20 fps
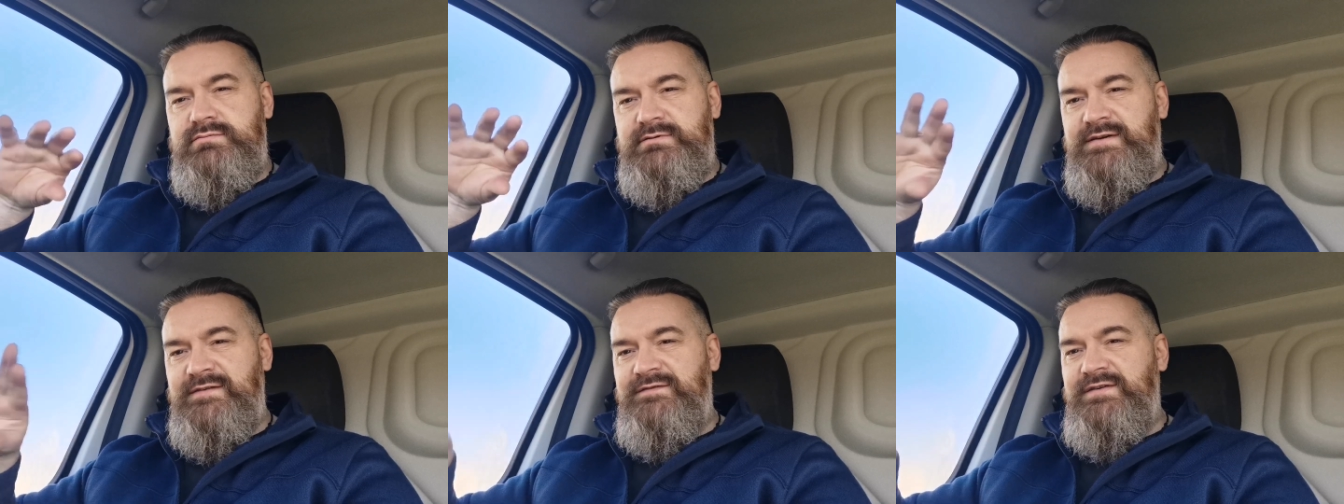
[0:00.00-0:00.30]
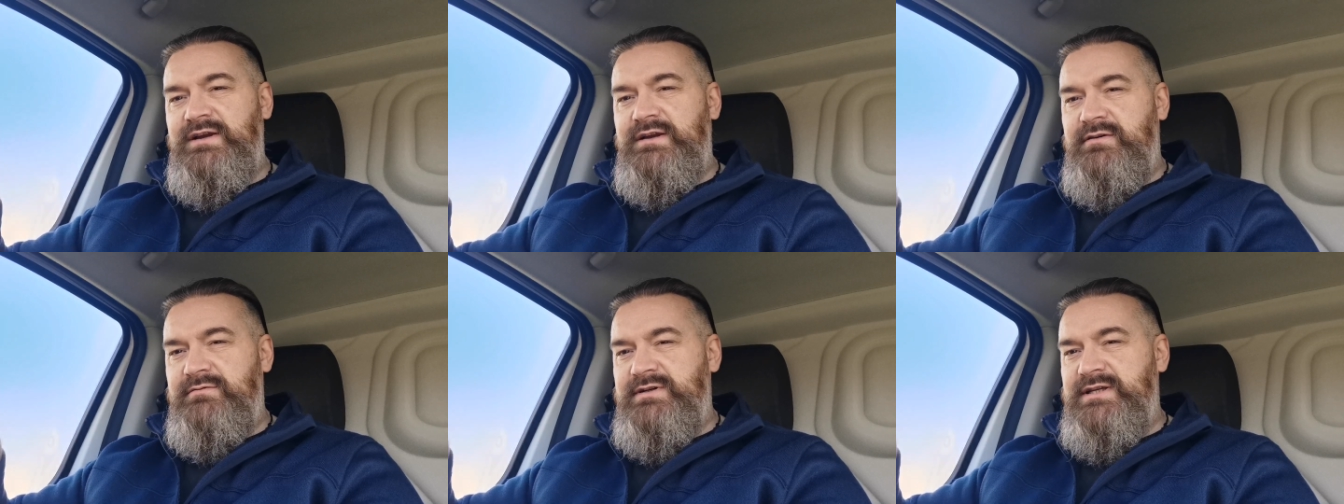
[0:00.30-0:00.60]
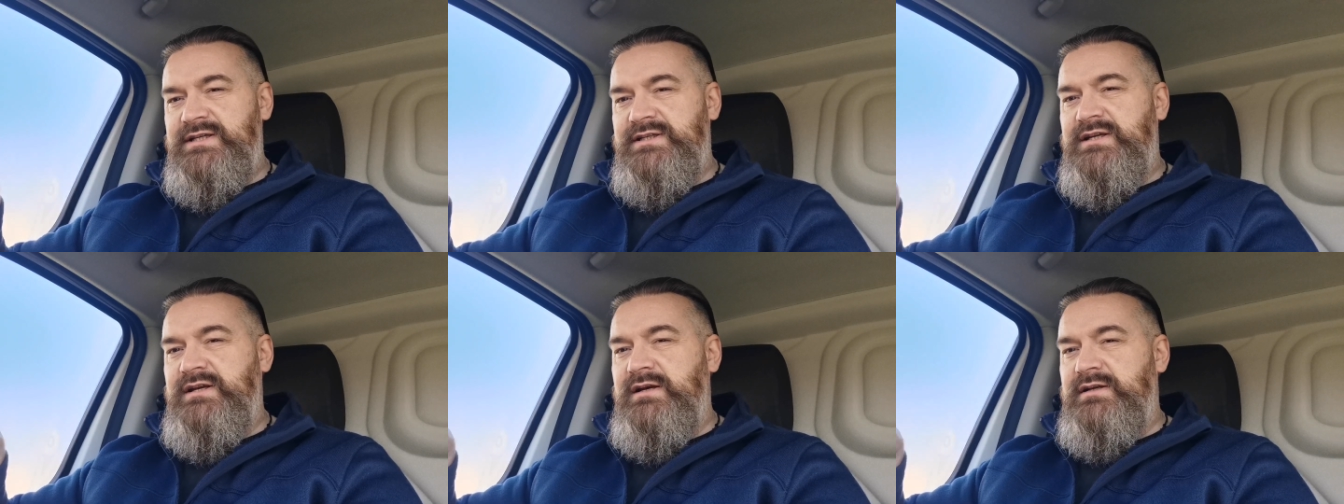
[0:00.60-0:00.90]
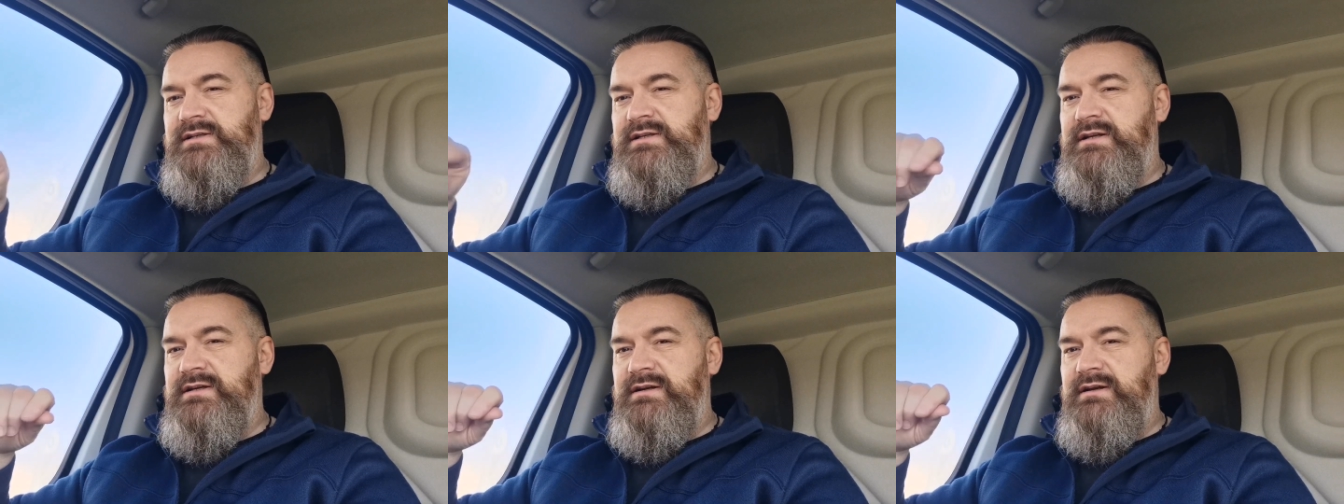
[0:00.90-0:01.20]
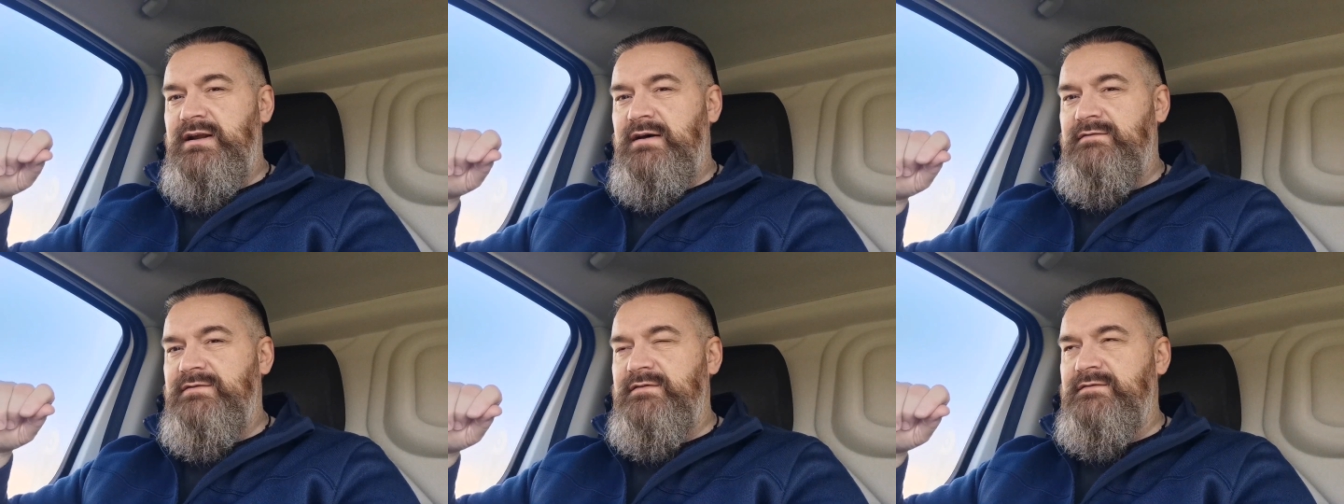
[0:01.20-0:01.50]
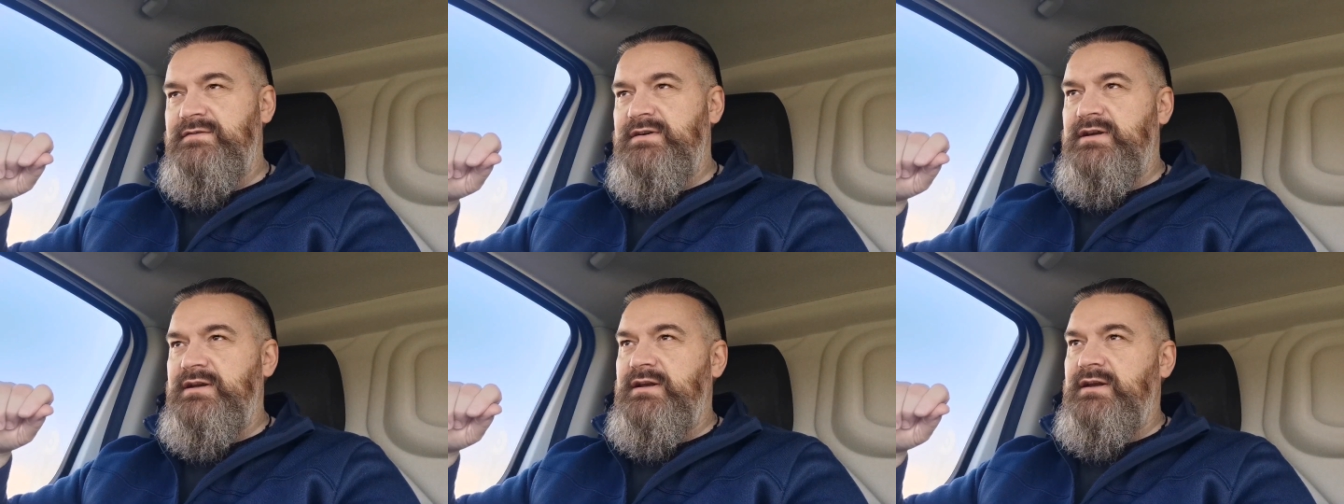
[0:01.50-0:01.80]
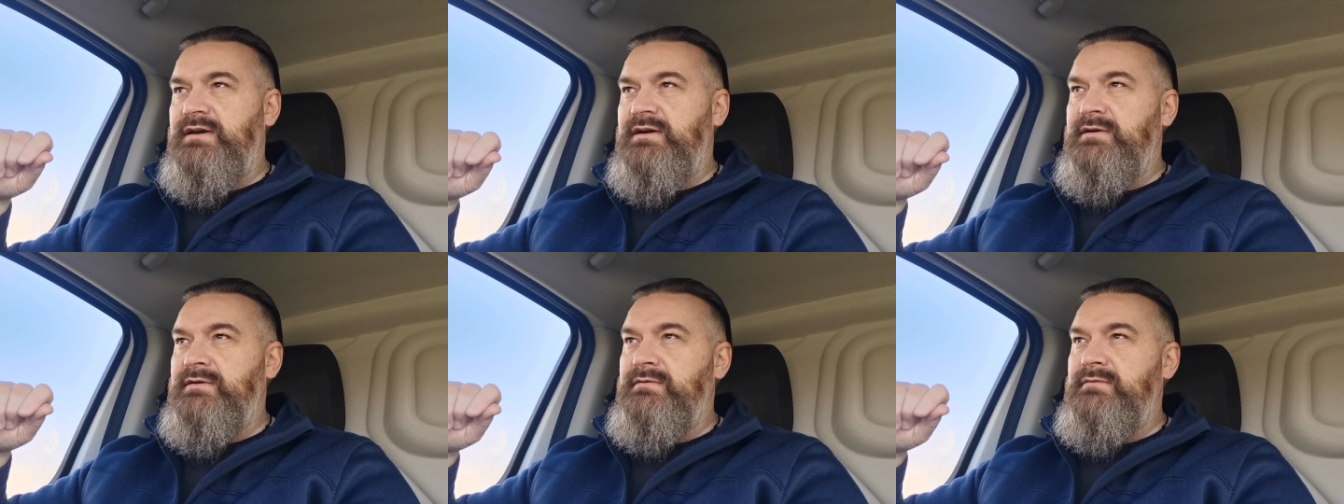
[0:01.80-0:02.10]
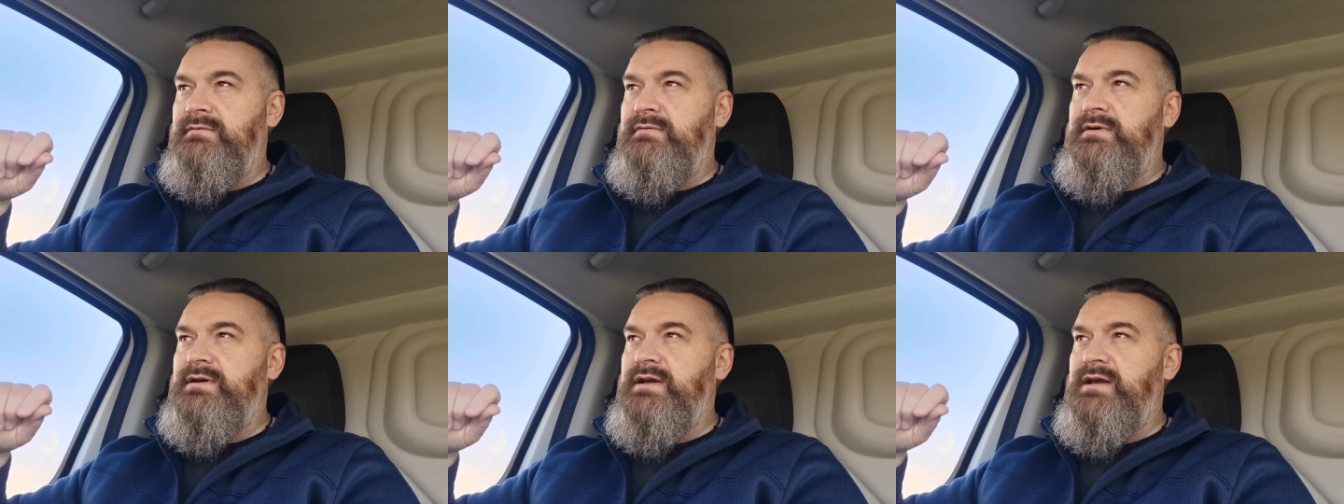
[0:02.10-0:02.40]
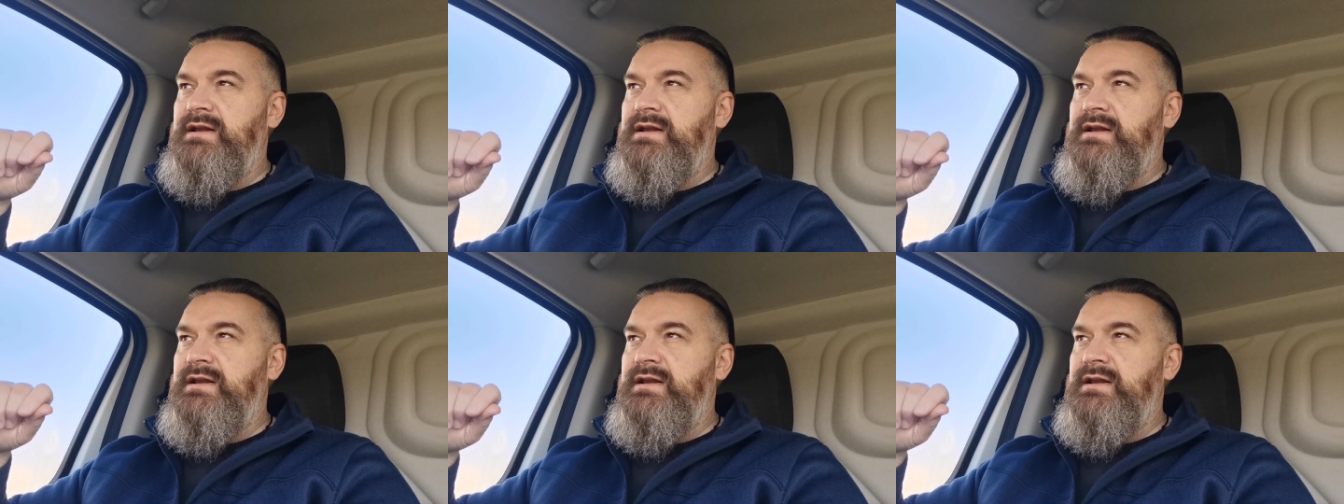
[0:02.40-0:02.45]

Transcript: something I'll discuss in another video